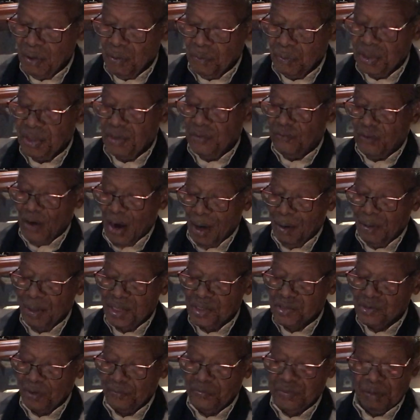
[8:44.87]
with the
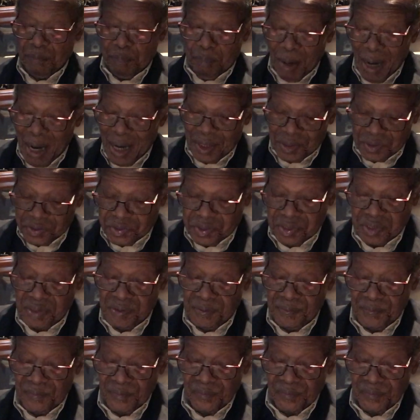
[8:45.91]
violence of the past,